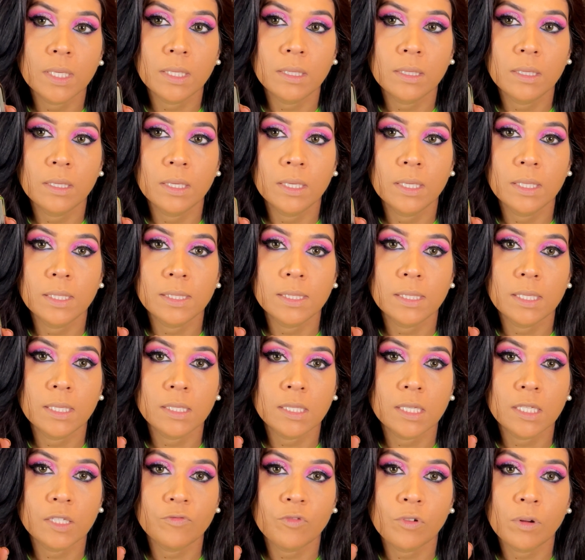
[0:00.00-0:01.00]
this
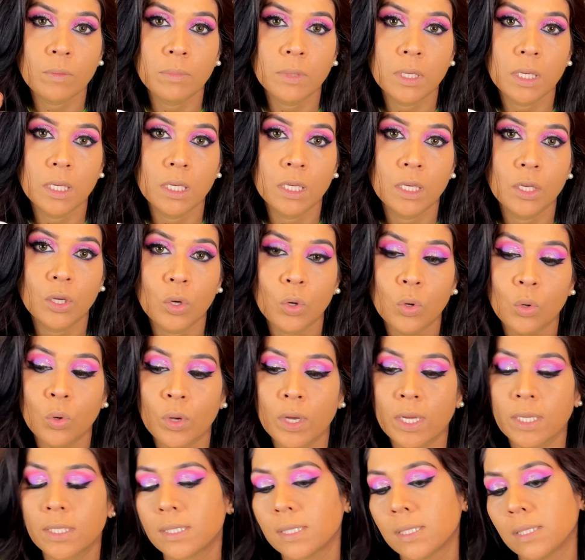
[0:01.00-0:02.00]
is from Kiko.
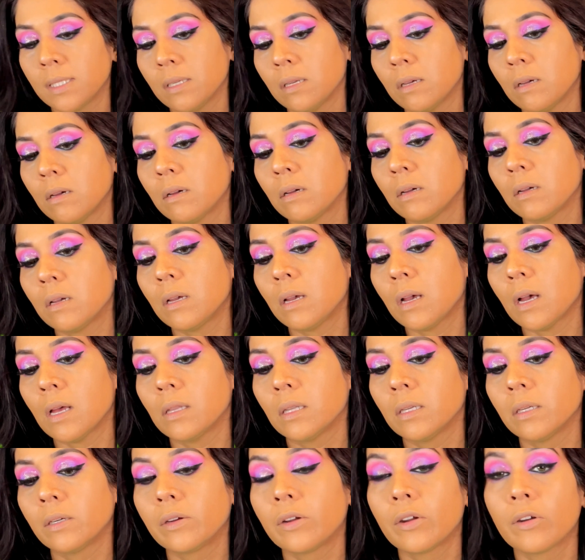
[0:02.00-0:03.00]
It's a
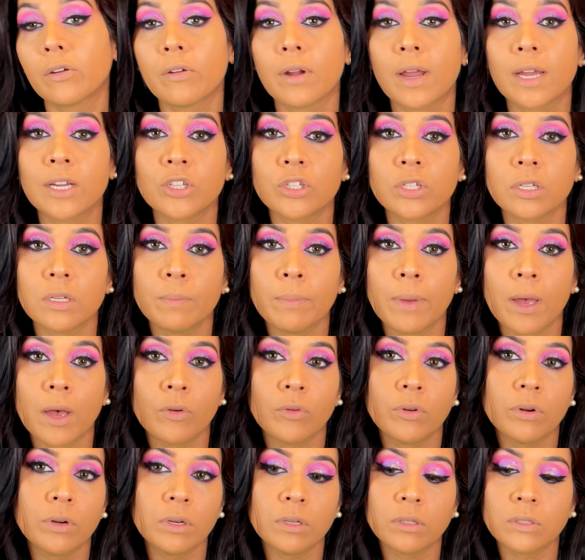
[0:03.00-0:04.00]
color correction
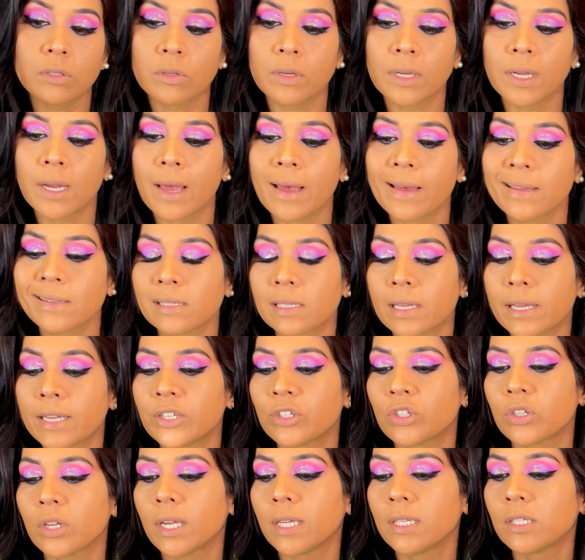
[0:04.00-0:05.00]
powder, so it has like
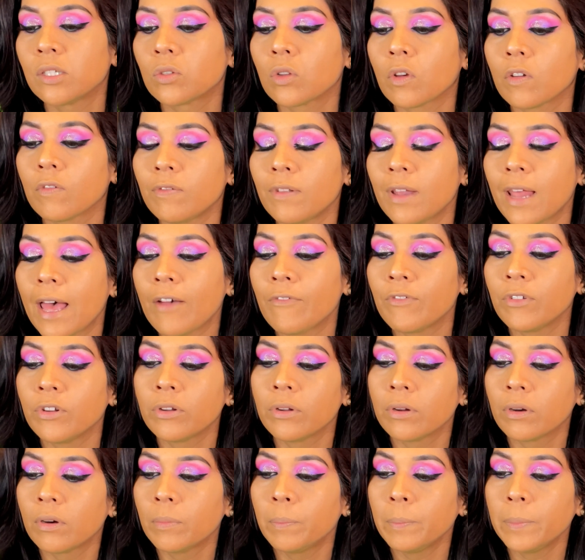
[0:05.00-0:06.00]
shades of
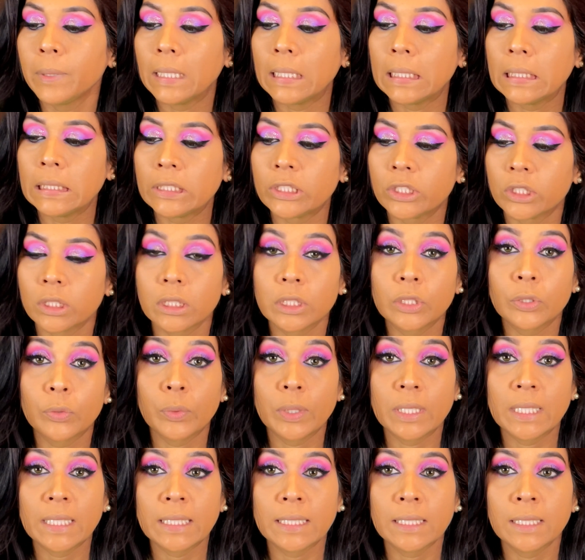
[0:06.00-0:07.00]
lavender, peach,
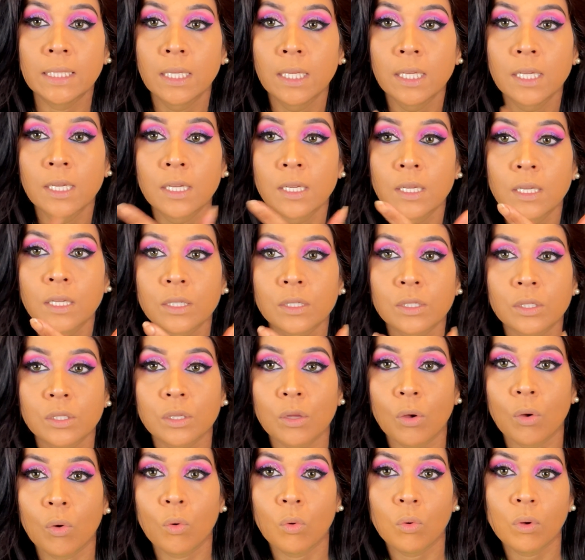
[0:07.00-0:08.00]
green.
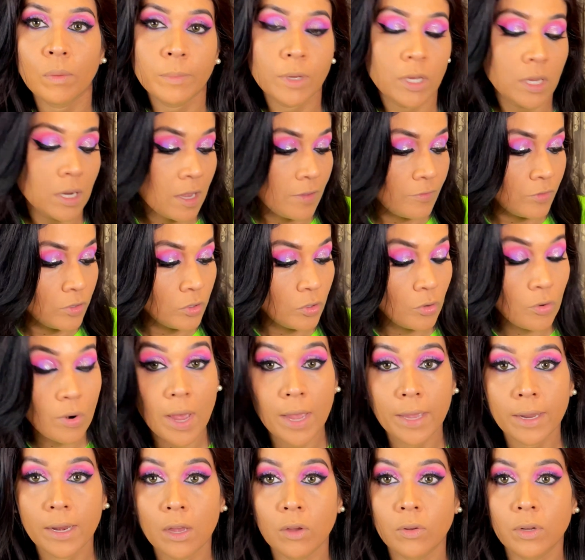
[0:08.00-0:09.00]
So I'm gonna have to
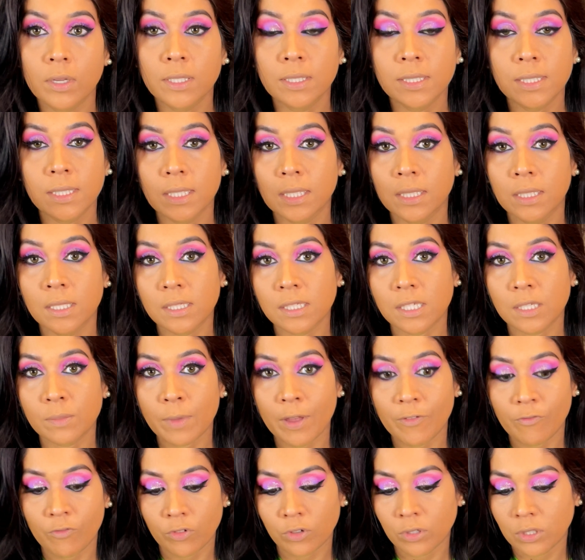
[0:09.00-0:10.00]
try it out and see. This is
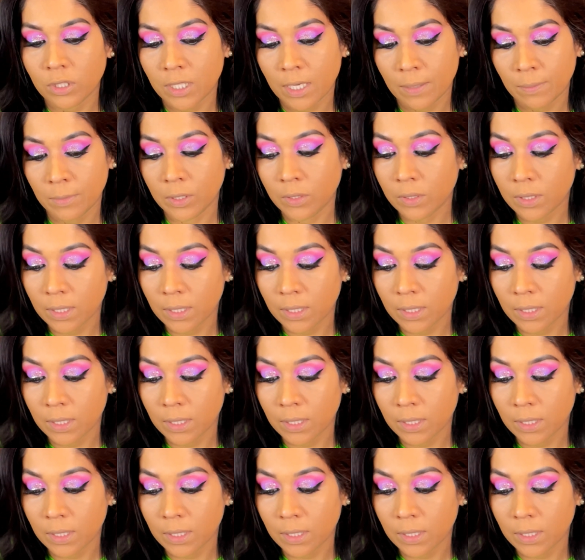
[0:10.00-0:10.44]
my first time using